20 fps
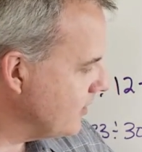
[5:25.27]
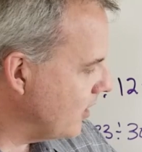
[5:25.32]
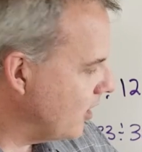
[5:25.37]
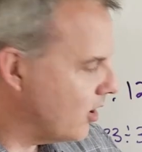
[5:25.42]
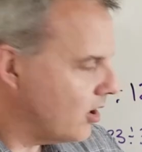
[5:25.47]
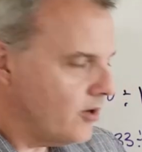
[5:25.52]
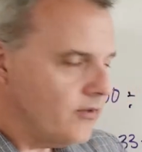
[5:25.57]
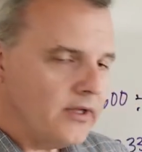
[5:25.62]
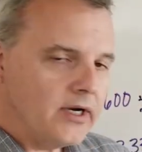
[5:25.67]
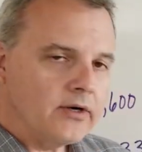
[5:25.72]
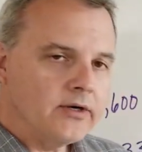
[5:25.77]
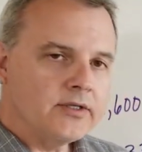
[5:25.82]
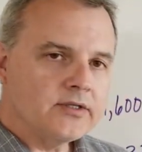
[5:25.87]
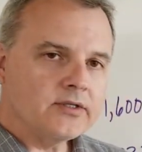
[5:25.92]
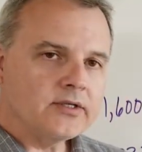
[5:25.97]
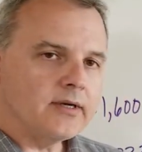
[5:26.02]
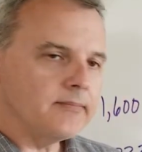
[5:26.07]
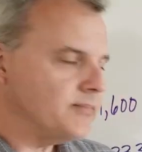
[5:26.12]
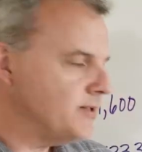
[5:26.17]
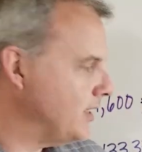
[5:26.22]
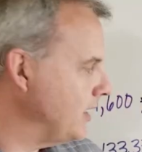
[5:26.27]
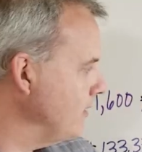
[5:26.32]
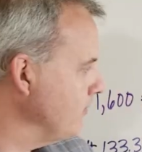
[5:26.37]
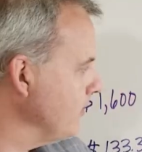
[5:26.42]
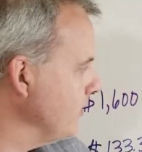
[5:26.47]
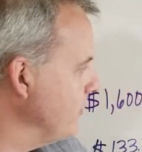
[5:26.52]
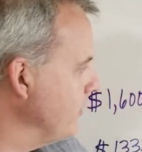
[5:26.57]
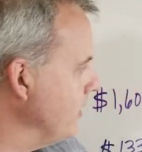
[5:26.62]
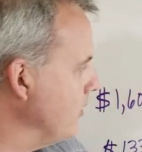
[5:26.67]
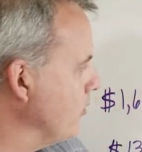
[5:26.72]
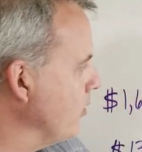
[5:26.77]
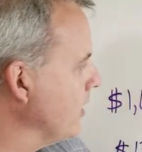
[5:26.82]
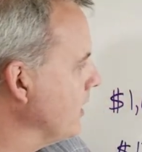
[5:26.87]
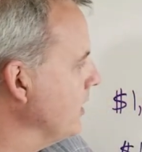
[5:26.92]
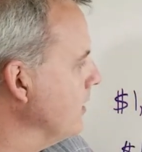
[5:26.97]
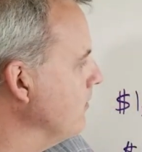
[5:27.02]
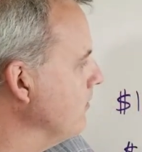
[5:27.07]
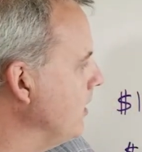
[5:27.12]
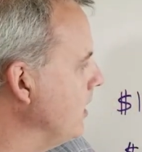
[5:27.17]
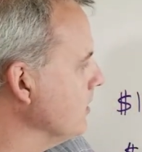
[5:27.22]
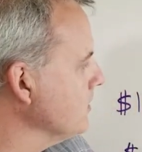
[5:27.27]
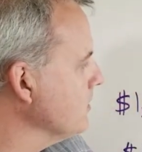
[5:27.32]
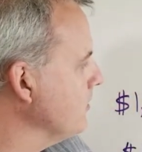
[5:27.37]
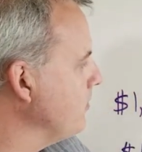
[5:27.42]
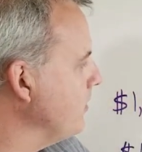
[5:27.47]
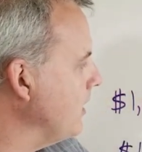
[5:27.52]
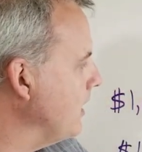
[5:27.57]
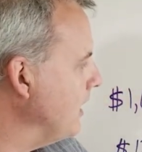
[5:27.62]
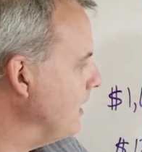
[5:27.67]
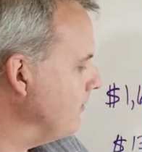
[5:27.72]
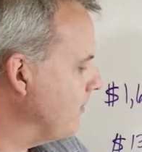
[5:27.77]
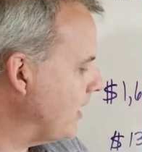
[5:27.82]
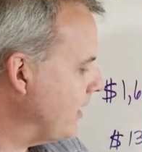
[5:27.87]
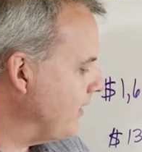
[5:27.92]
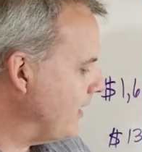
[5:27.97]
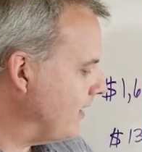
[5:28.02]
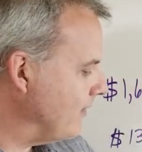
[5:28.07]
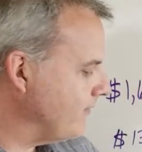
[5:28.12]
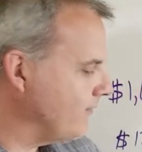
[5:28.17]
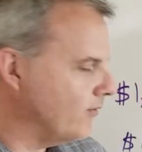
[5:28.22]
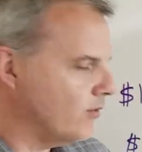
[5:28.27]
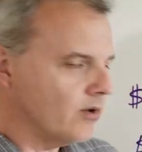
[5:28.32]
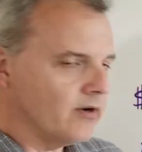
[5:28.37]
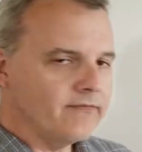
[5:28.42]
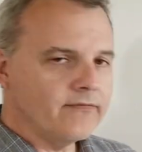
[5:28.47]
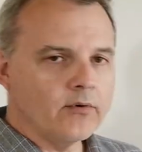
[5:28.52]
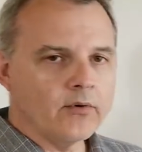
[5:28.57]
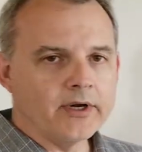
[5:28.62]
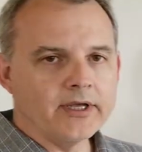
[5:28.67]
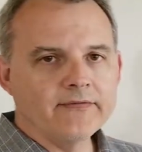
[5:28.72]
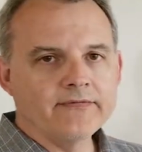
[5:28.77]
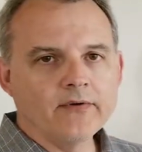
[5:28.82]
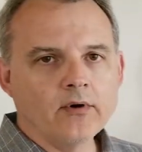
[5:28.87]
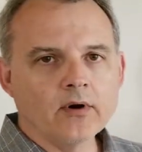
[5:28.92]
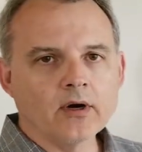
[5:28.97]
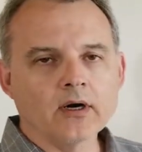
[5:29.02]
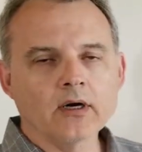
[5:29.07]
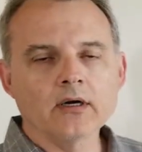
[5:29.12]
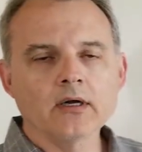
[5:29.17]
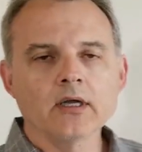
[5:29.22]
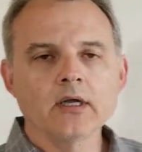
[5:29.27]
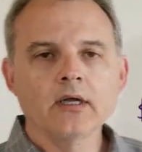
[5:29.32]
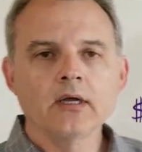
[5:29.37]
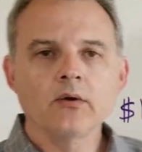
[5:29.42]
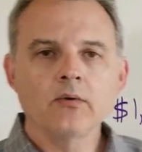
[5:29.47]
are there in September that we're going to multiply by that 444?